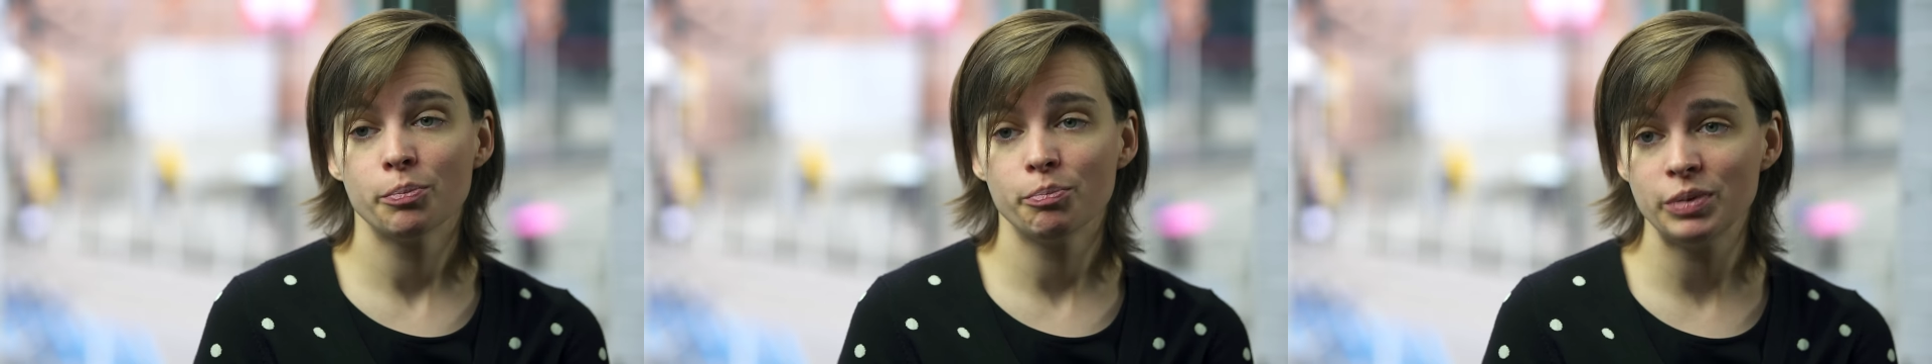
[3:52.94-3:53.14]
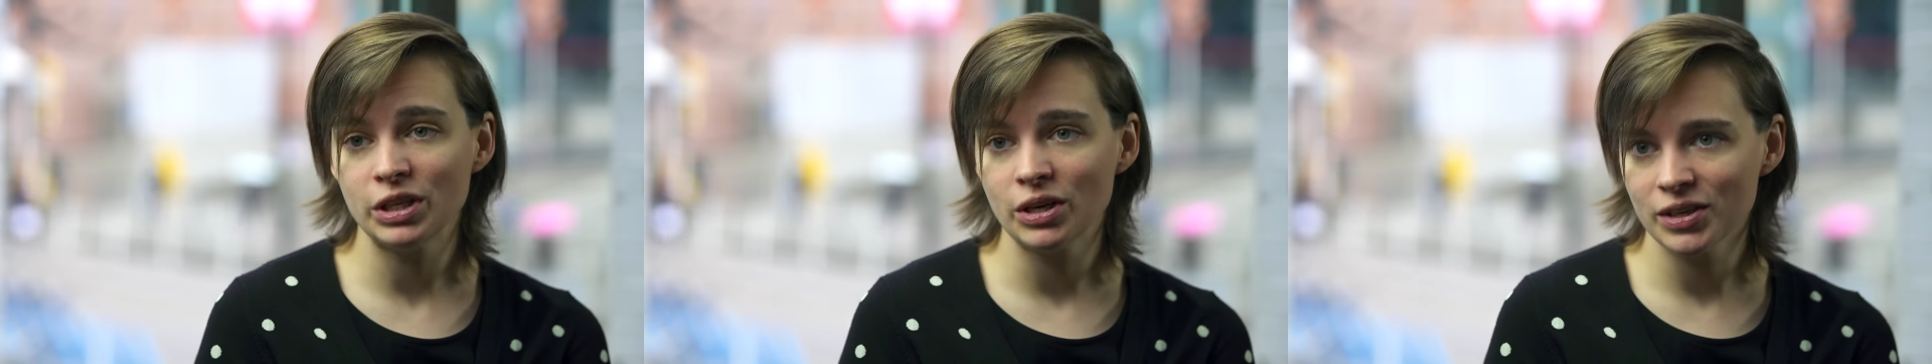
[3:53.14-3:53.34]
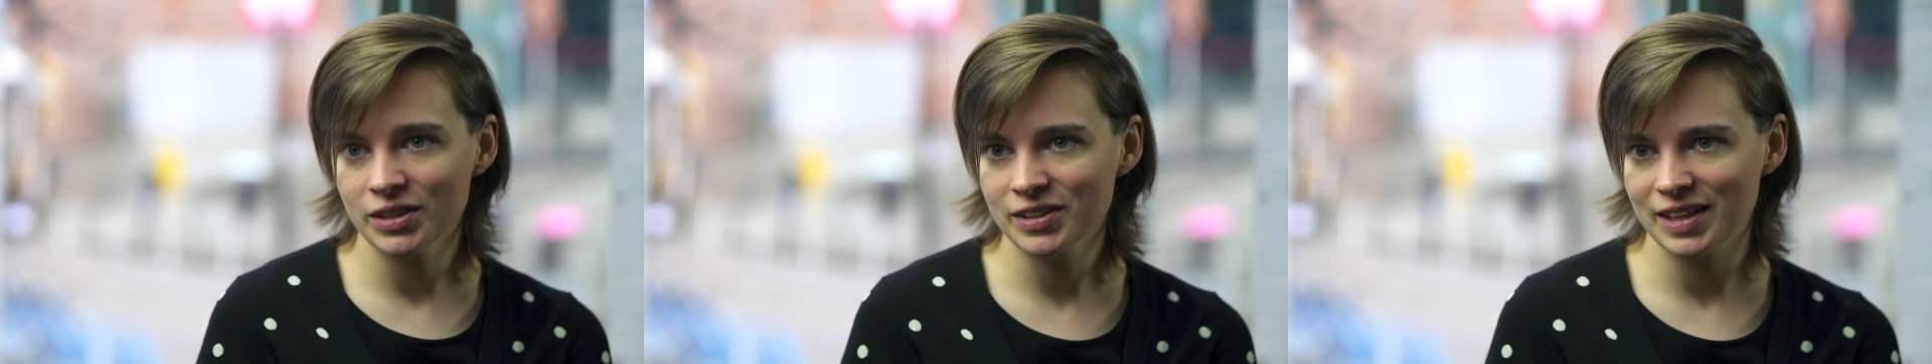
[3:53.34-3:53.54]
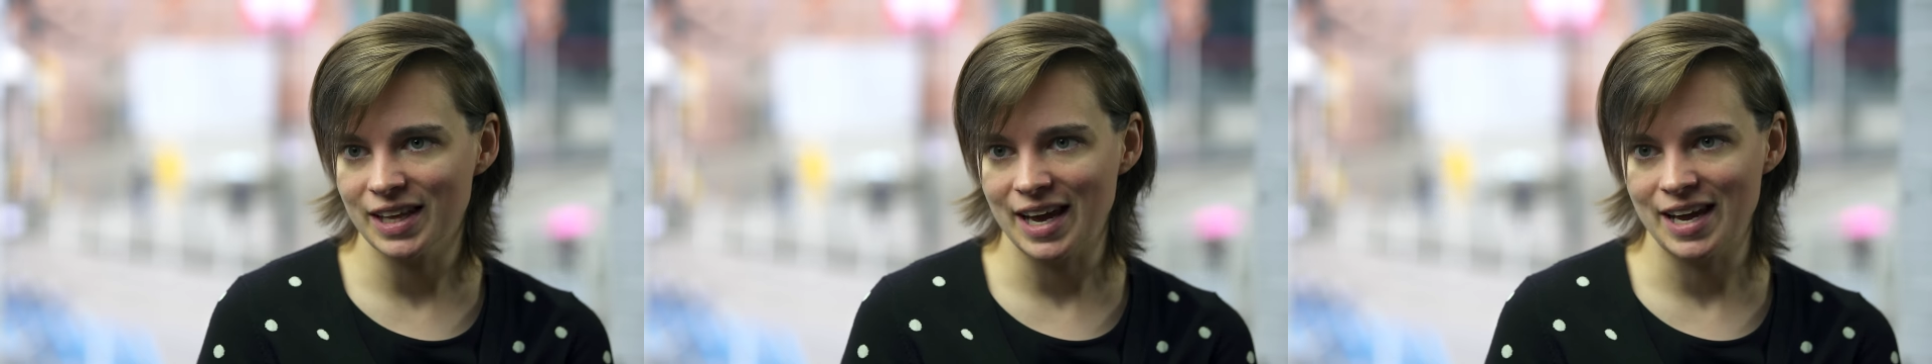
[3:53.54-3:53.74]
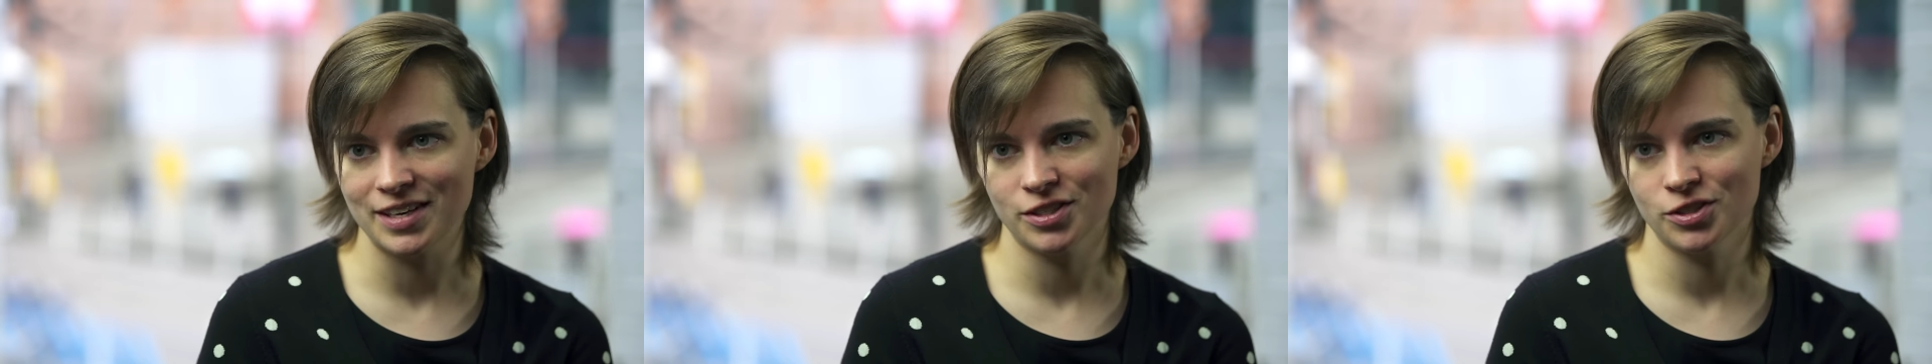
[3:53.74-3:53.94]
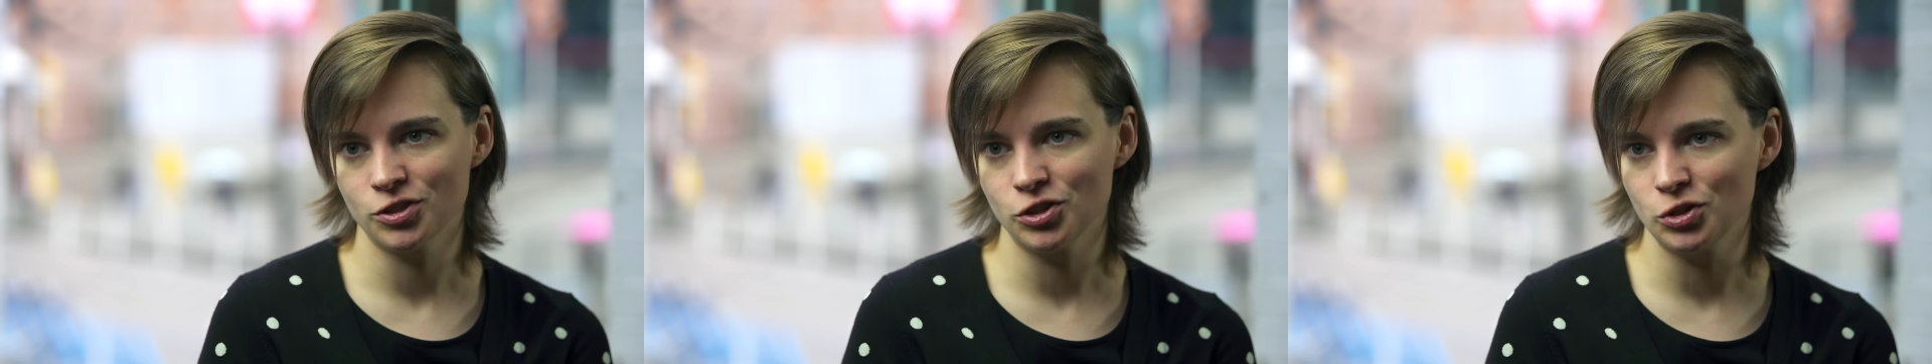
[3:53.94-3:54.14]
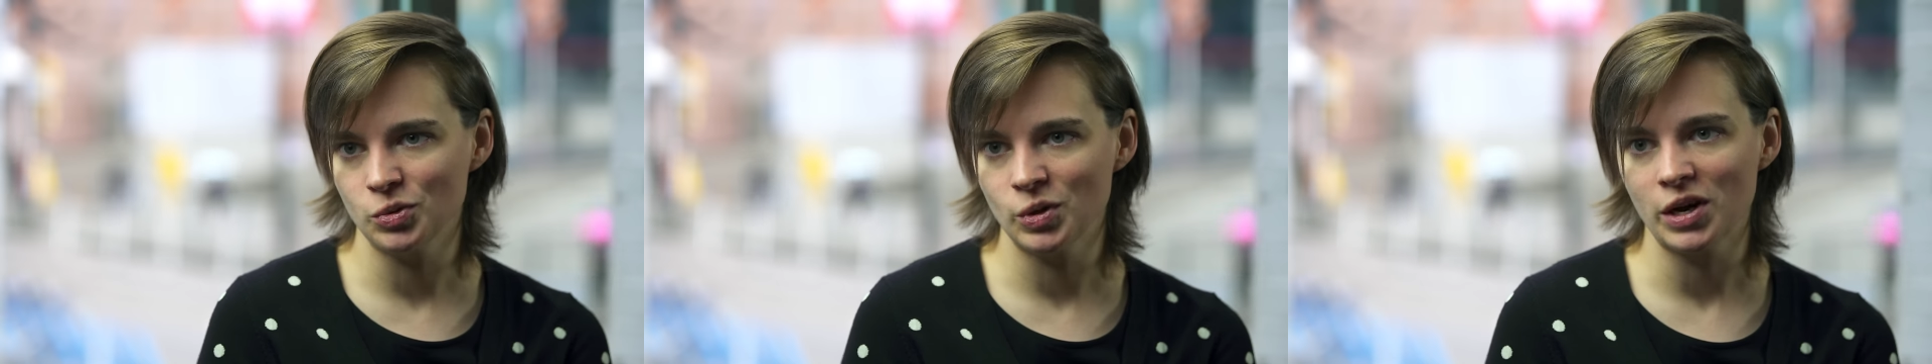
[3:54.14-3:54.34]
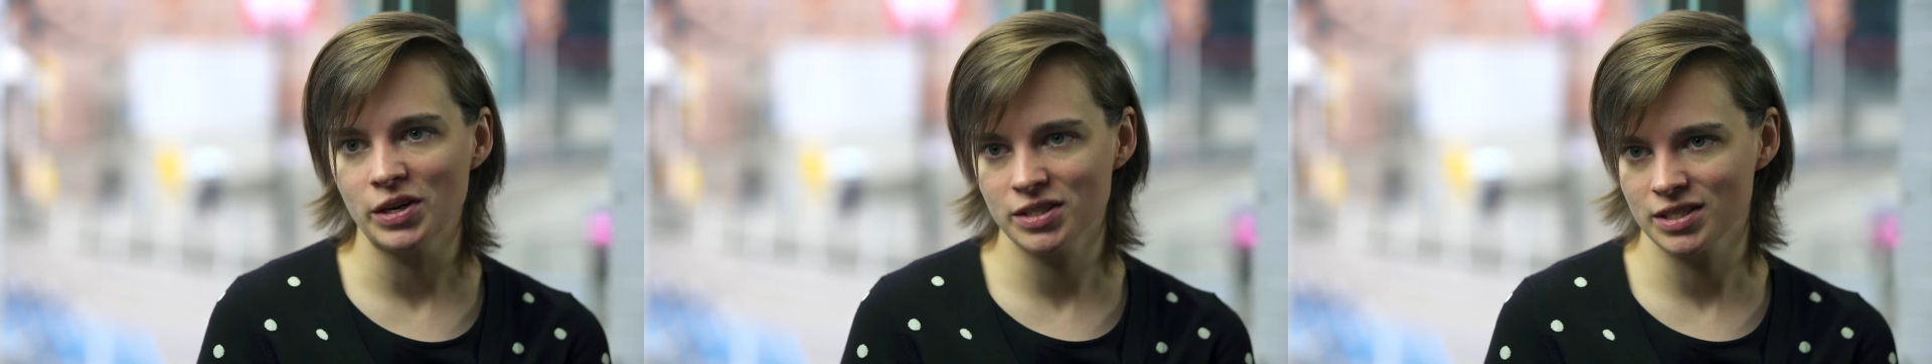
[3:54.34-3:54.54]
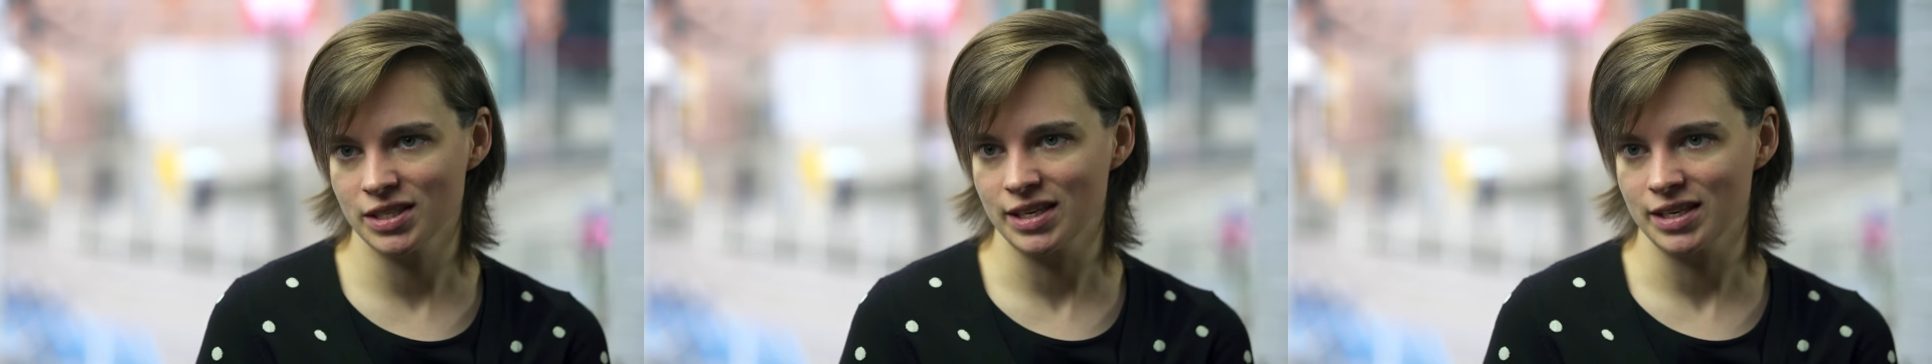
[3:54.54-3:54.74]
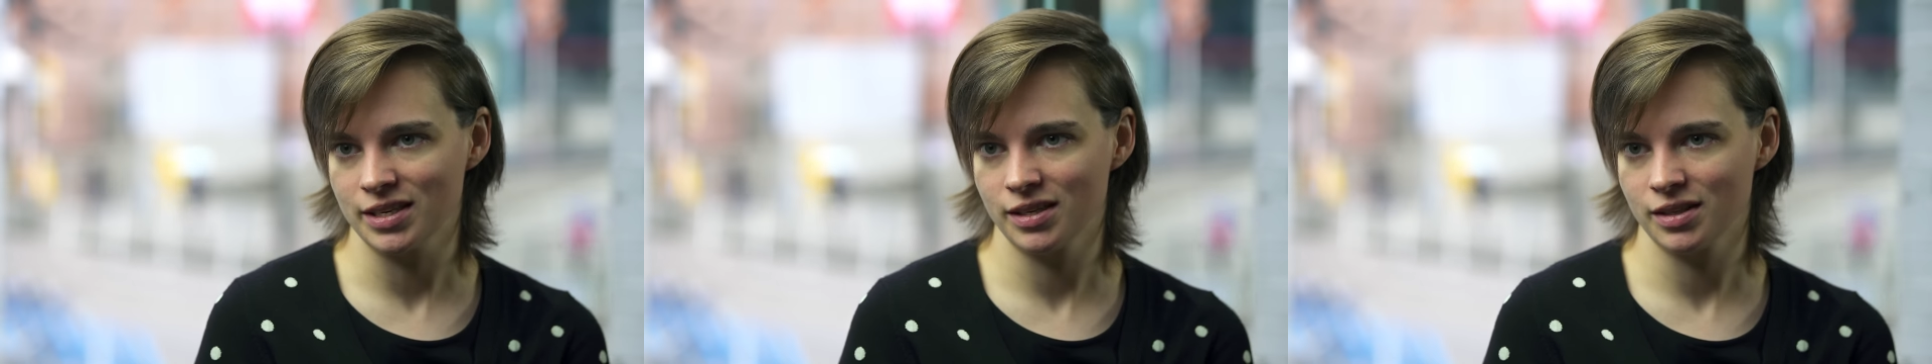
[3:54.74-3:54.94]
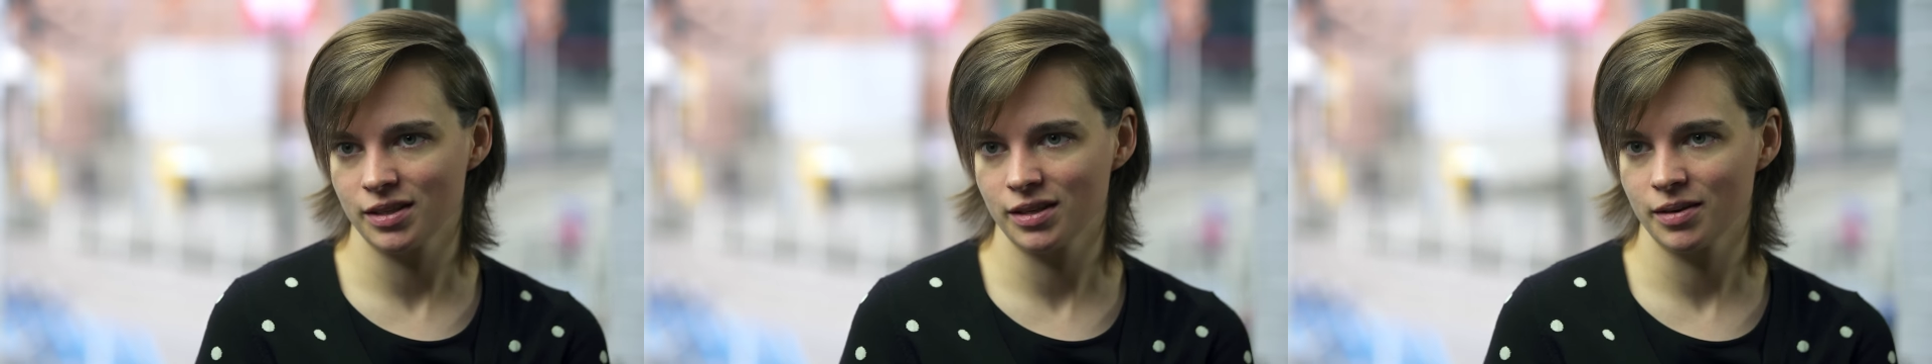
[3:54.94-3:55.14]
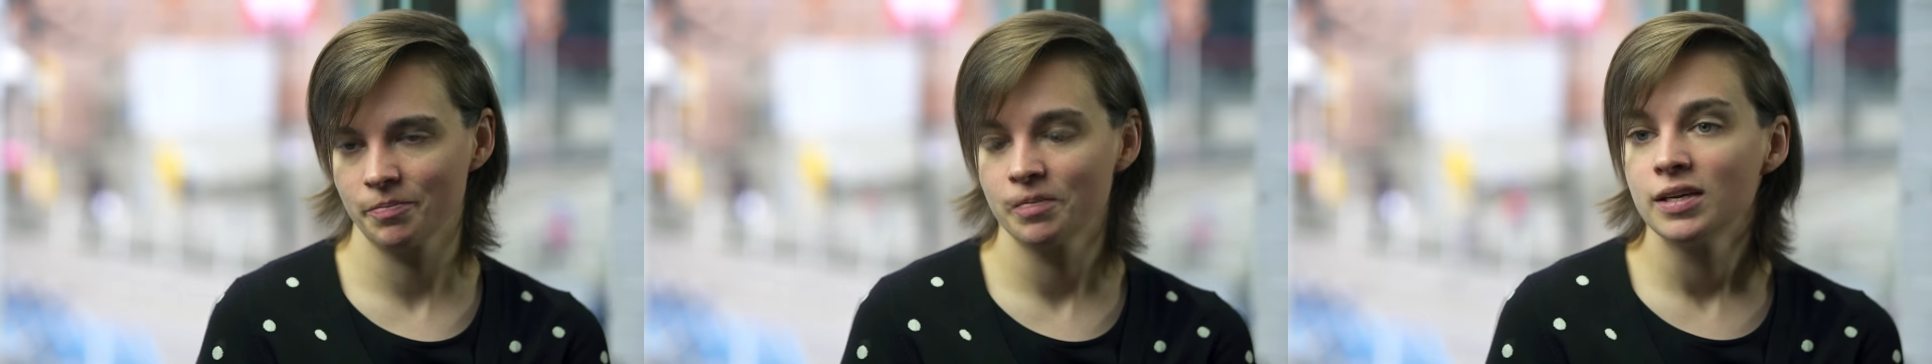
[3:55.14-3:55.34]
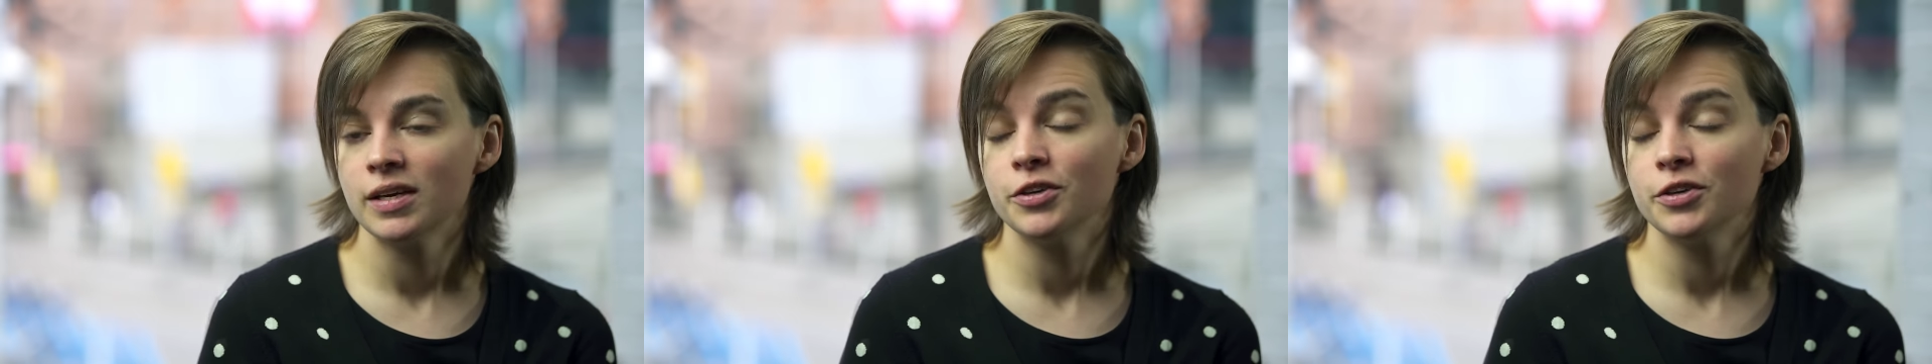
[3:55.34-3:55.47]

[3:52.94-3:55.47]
Beyond that, do not say anything.